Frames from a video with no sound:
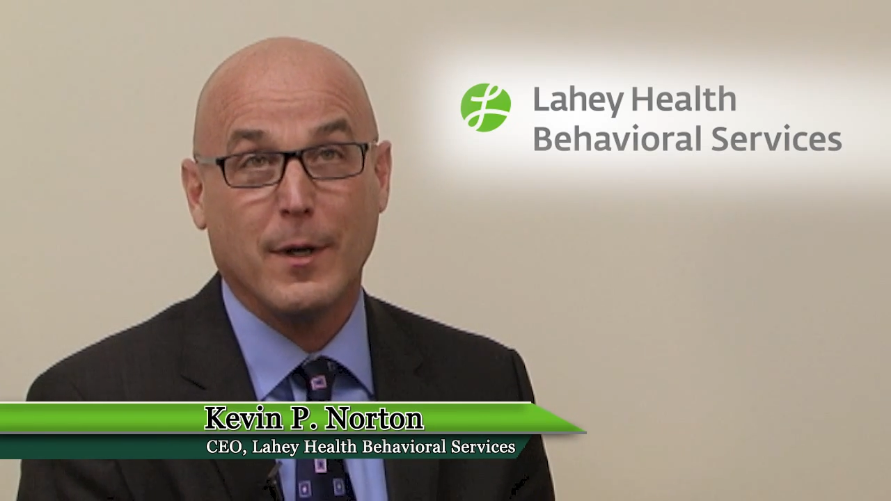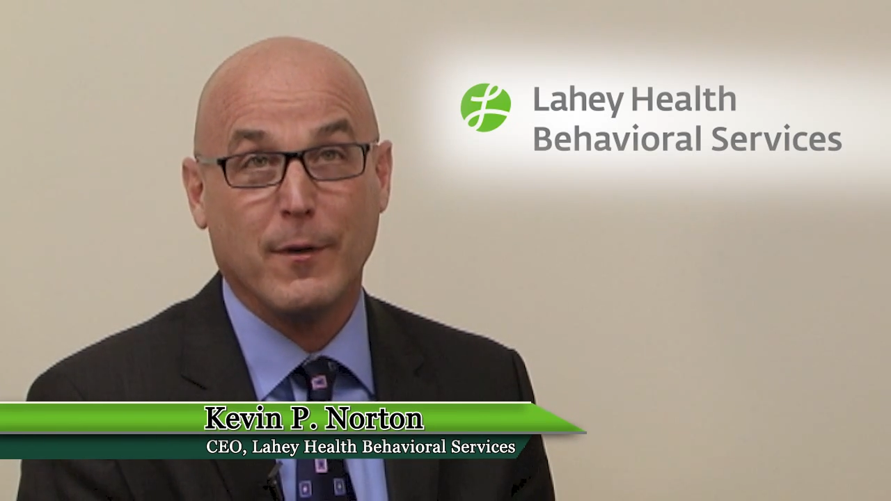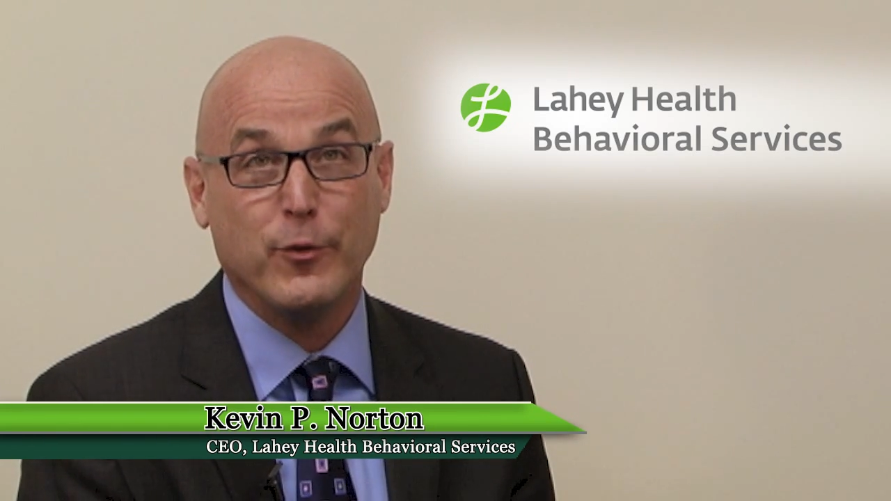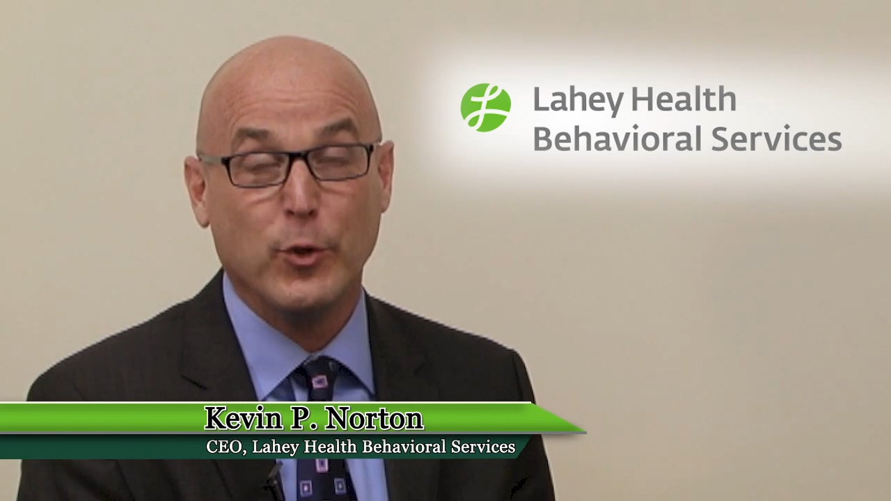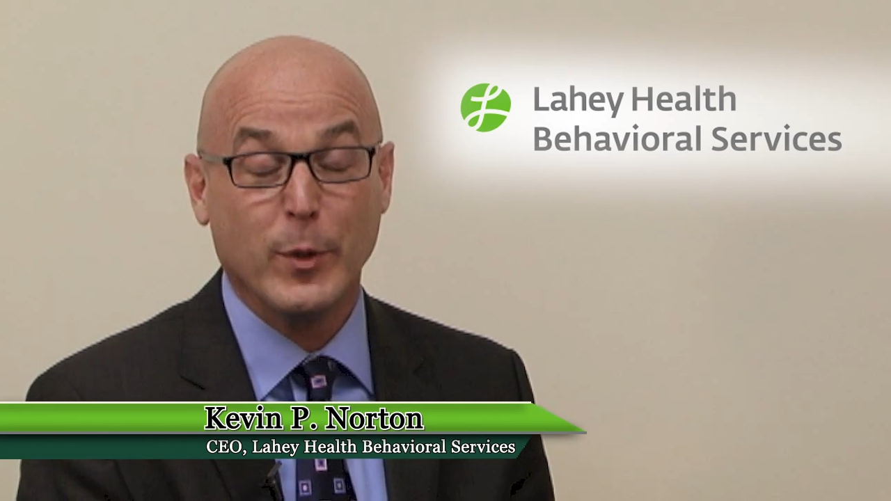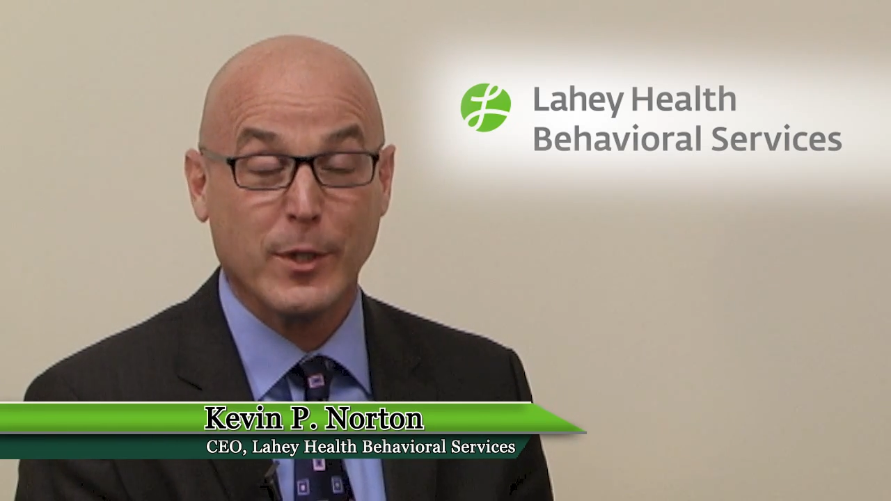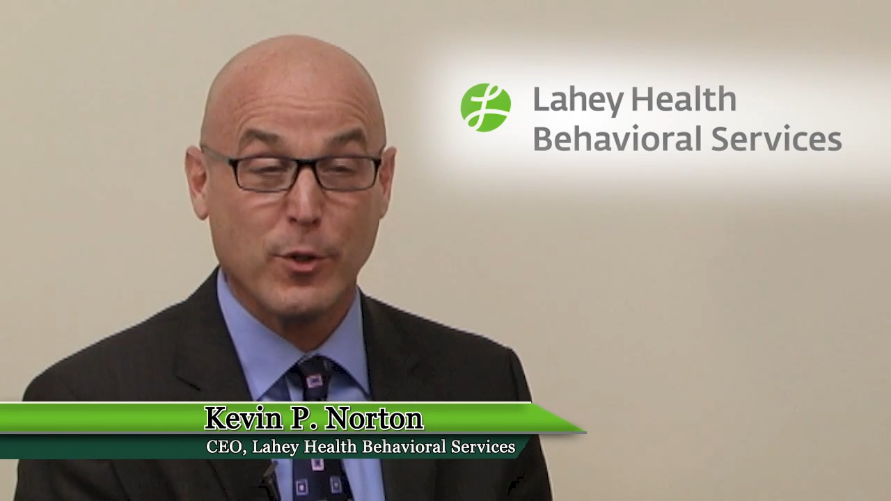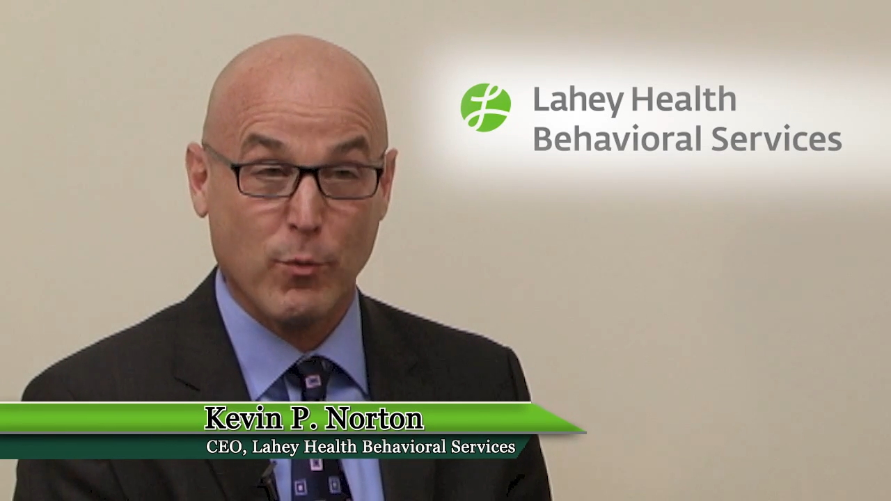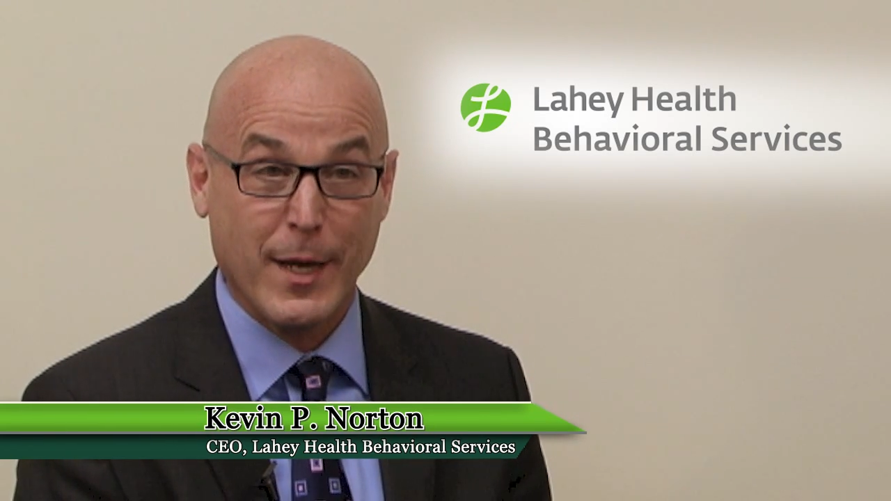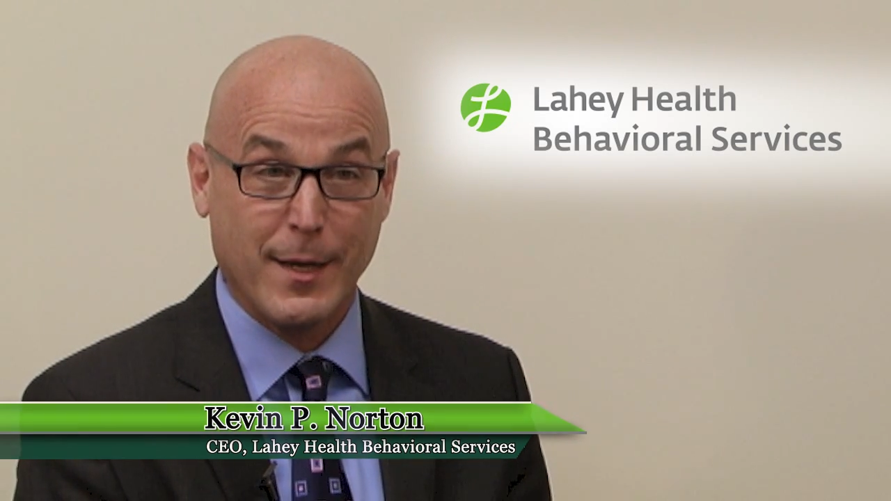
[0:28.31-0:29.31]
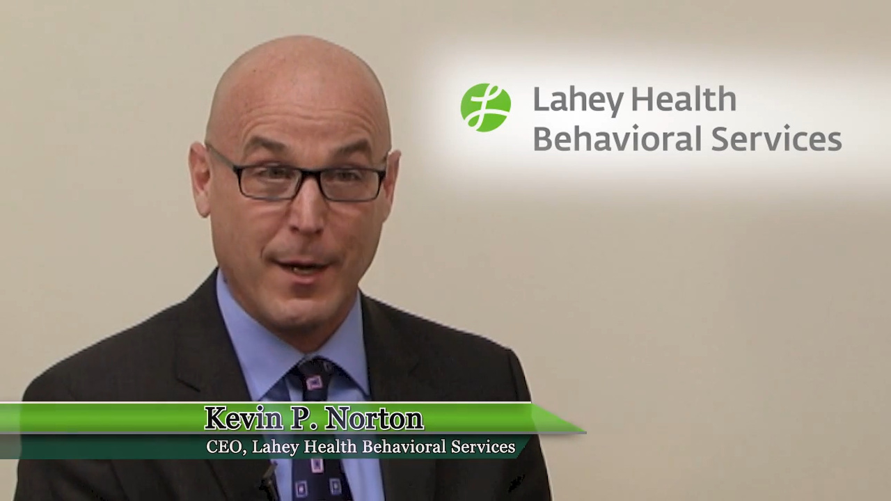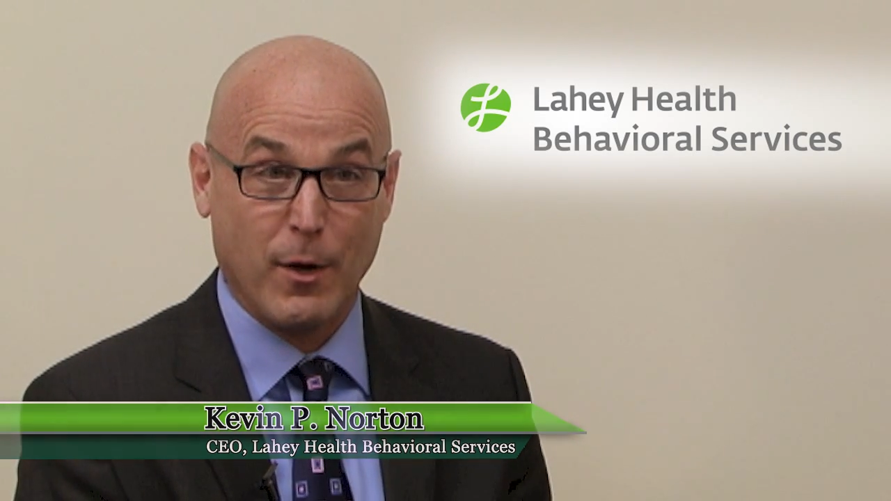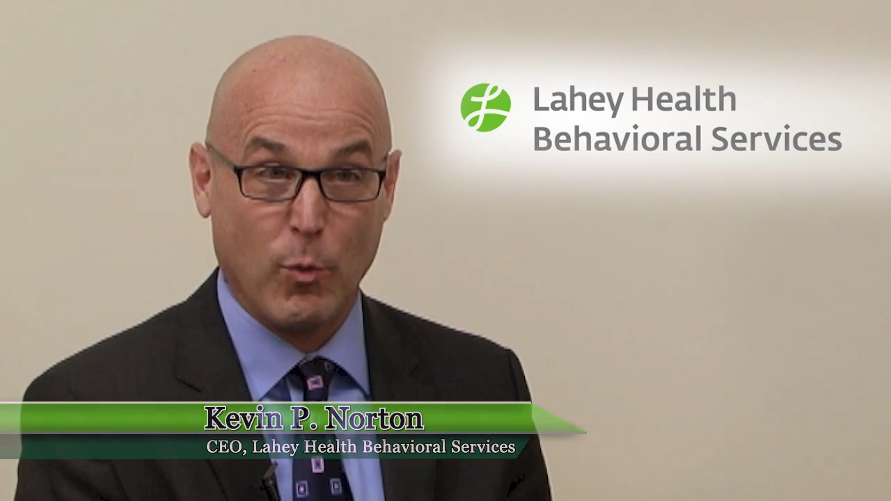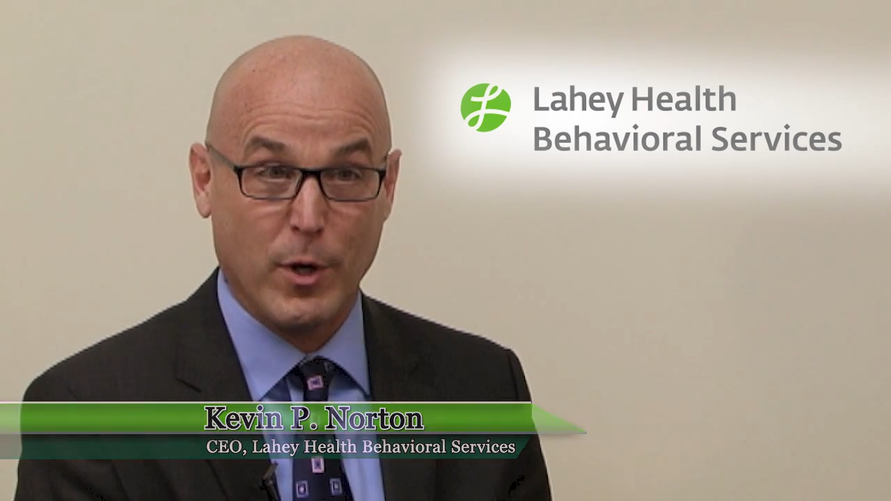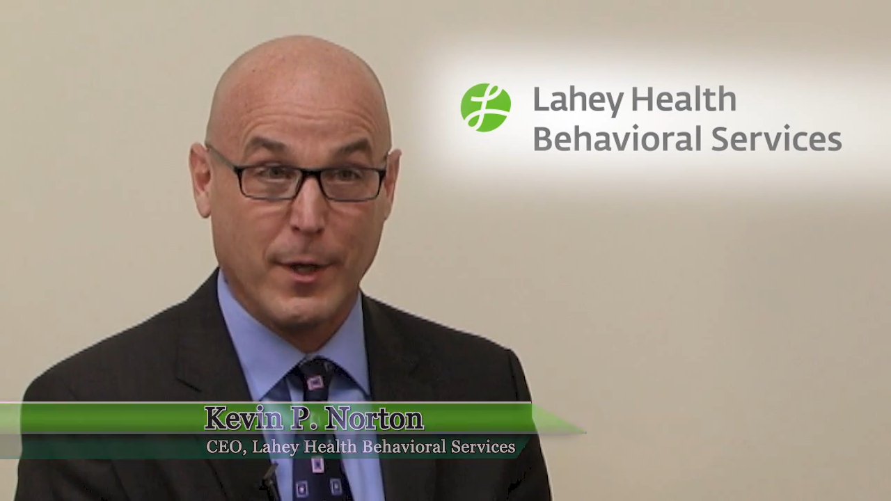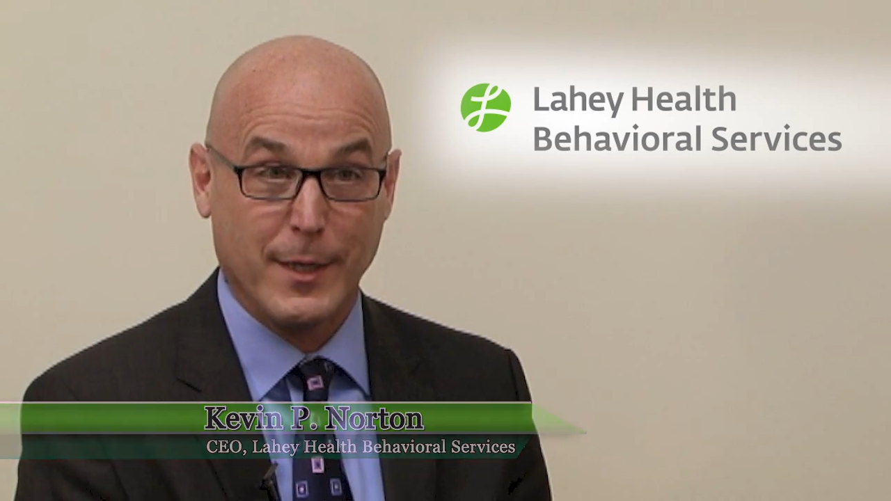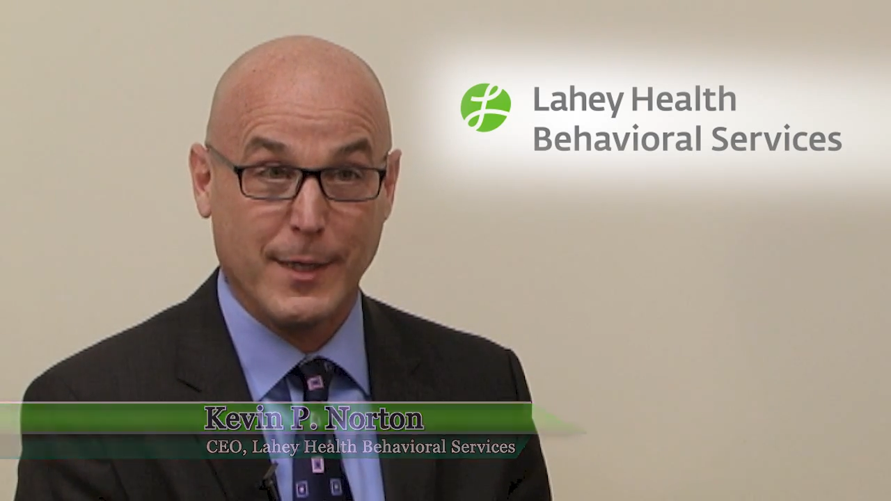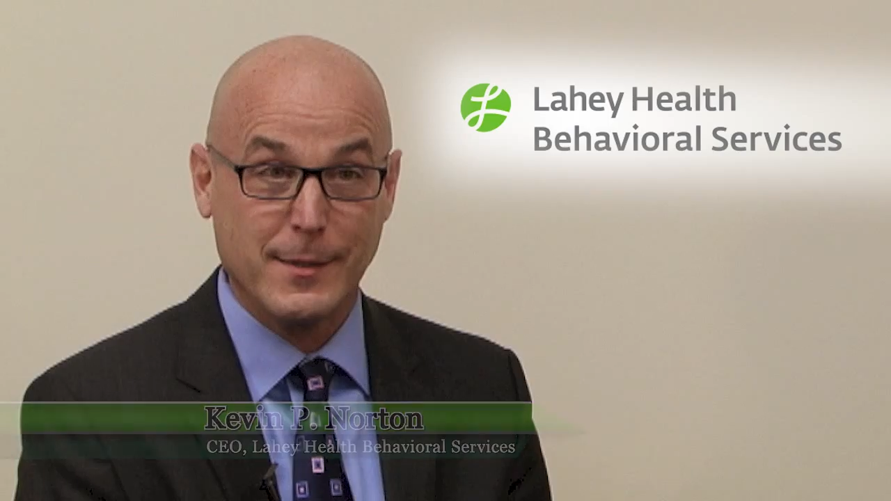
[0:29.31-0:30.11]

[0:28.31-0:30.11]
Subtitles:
of doing direct care work